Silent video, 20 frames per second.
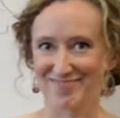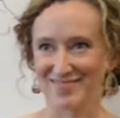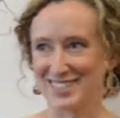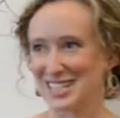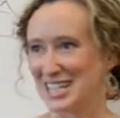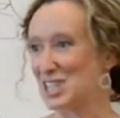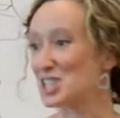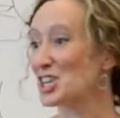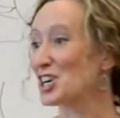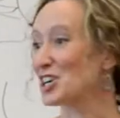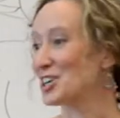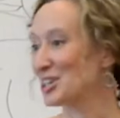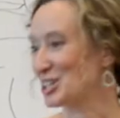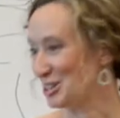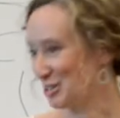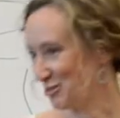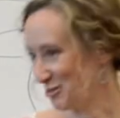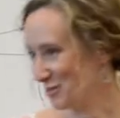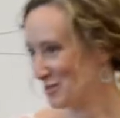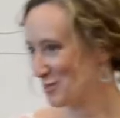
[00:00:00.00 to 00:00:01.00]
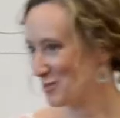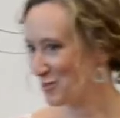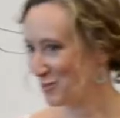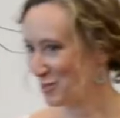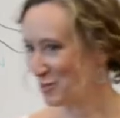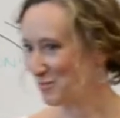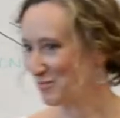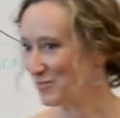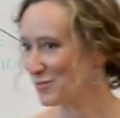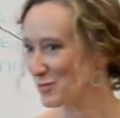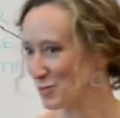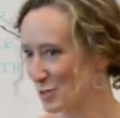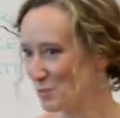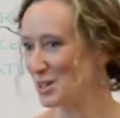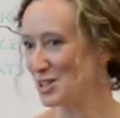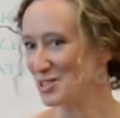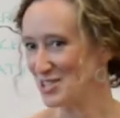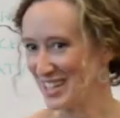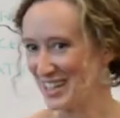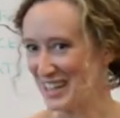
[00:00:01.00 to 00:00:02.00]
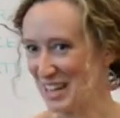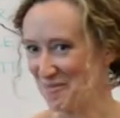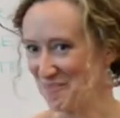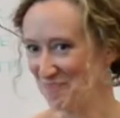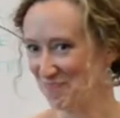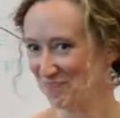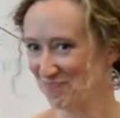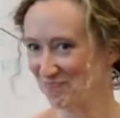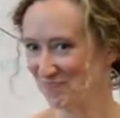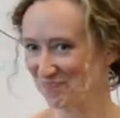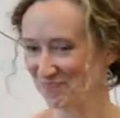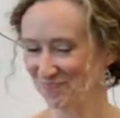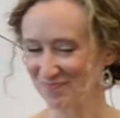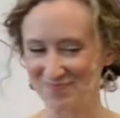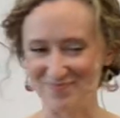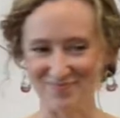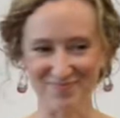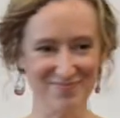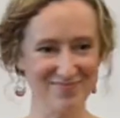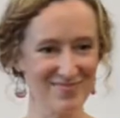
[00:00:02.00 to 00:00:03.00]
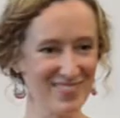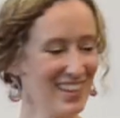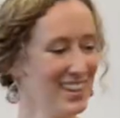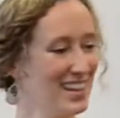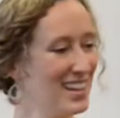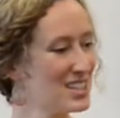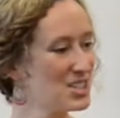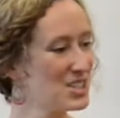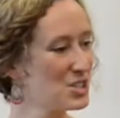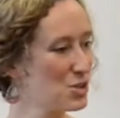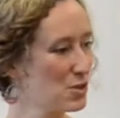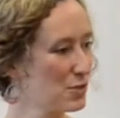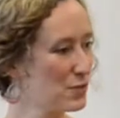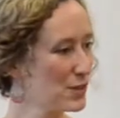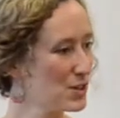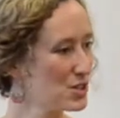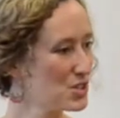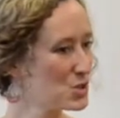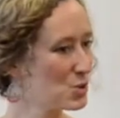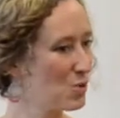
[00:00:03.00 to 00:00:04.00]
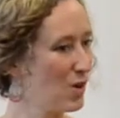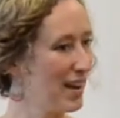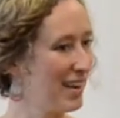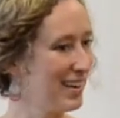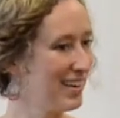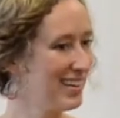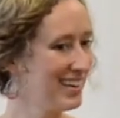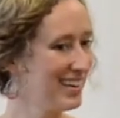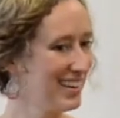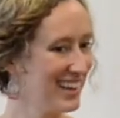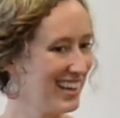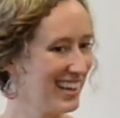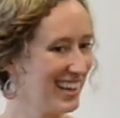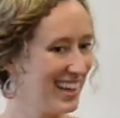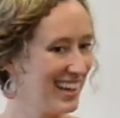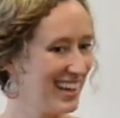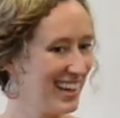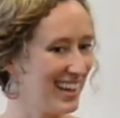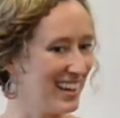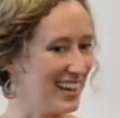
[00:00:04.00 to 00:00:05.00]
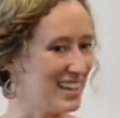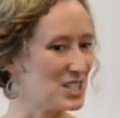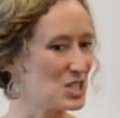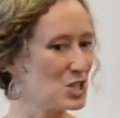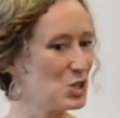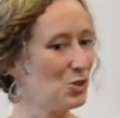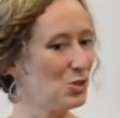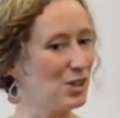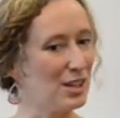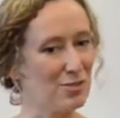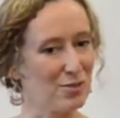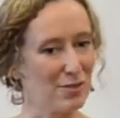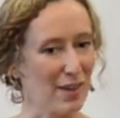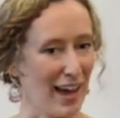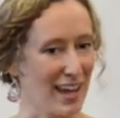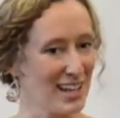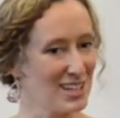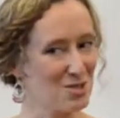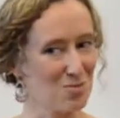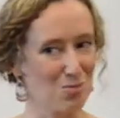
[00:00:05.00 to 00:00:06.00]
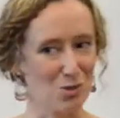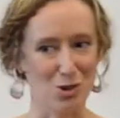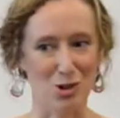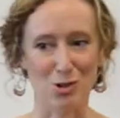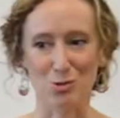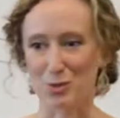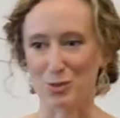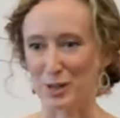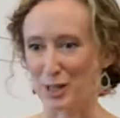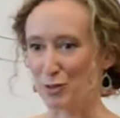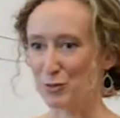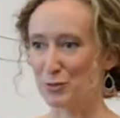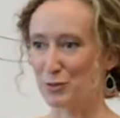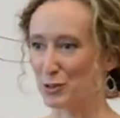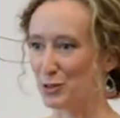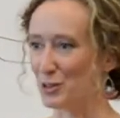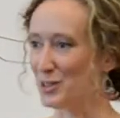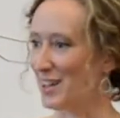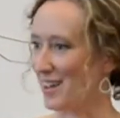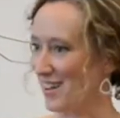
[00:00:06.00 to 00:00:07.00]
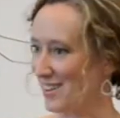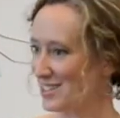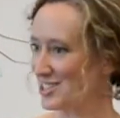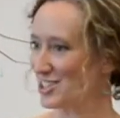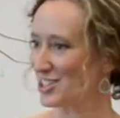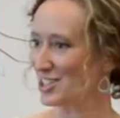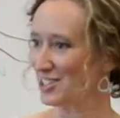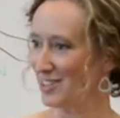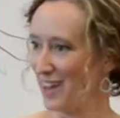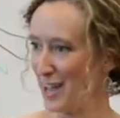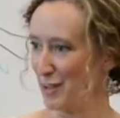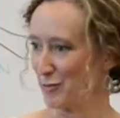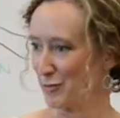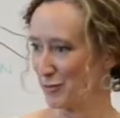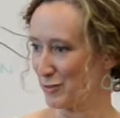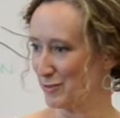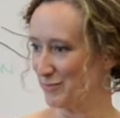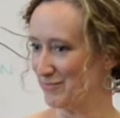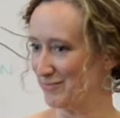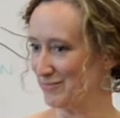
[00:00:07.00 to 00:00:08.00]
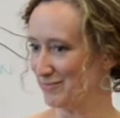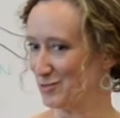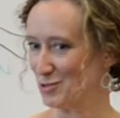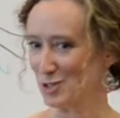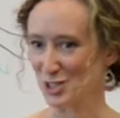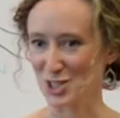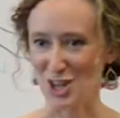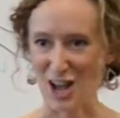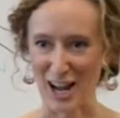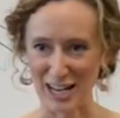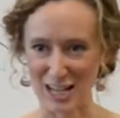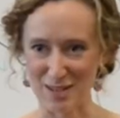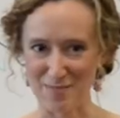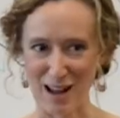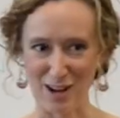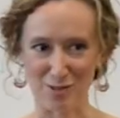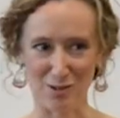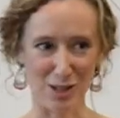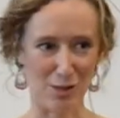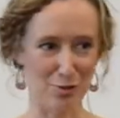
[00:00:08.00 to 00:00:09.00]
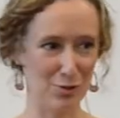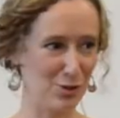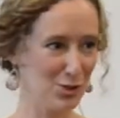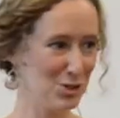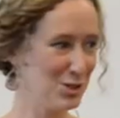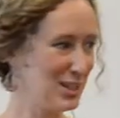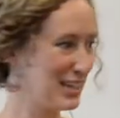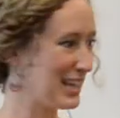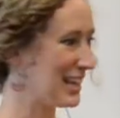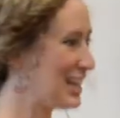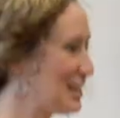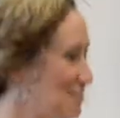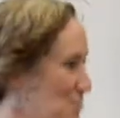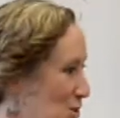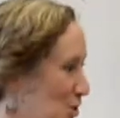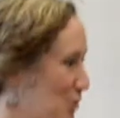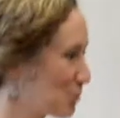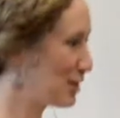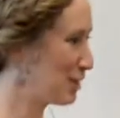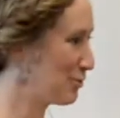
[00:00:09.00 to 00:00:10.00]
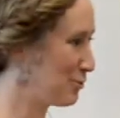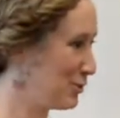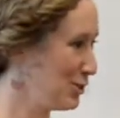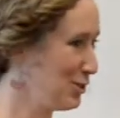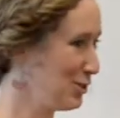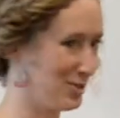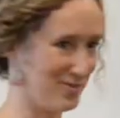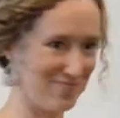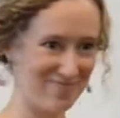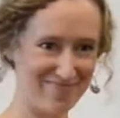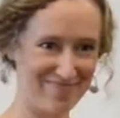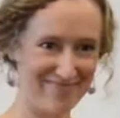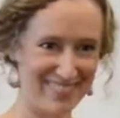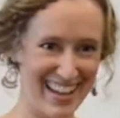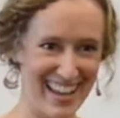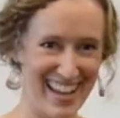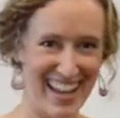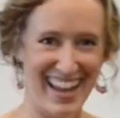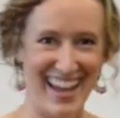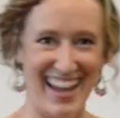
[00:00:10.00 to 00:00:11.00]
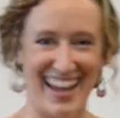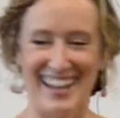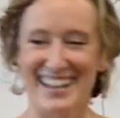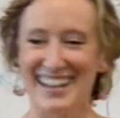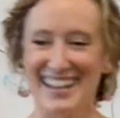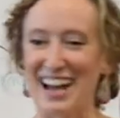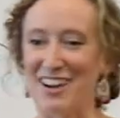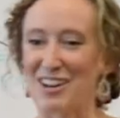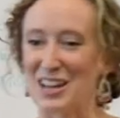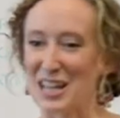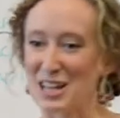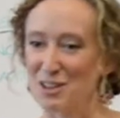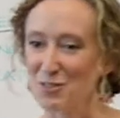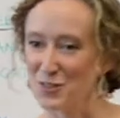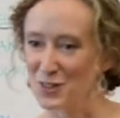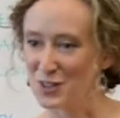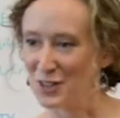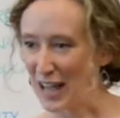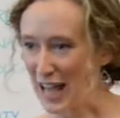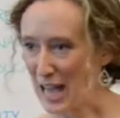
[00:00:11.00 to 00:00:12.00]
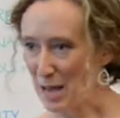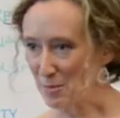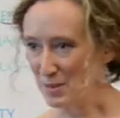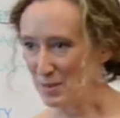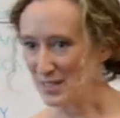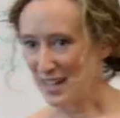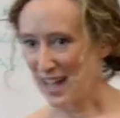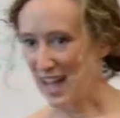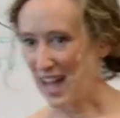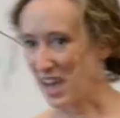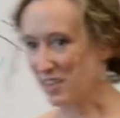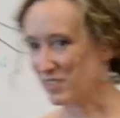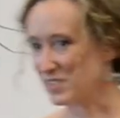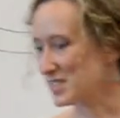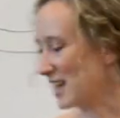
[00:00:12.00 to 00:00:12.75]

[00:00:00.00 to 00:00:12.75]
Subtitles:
deter you from using them. So the first one is to invite more real food into your life. We're talking about real food, eat more real food. Now, if you happen to have a